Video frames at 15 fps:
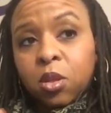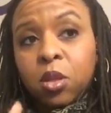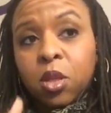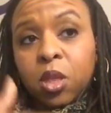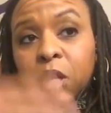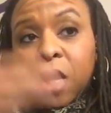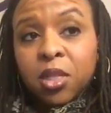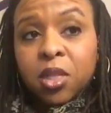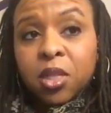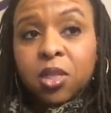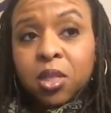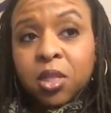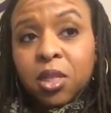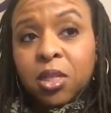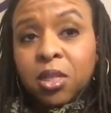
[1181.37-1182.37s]
the Lenten
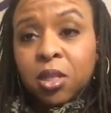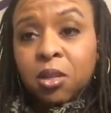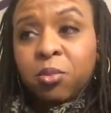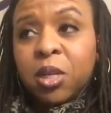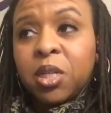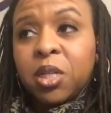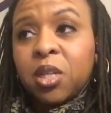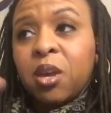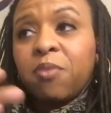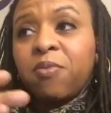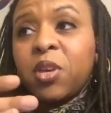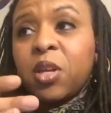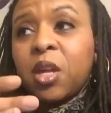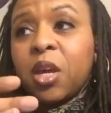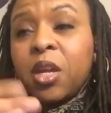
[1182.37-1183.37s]
season, because I
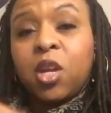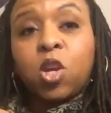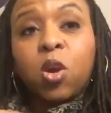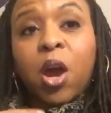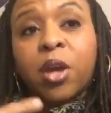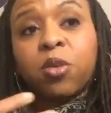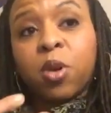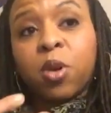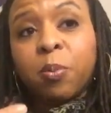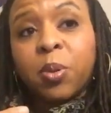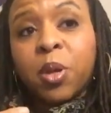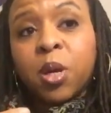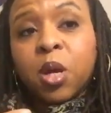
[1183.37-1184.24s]
feel like, I grew up,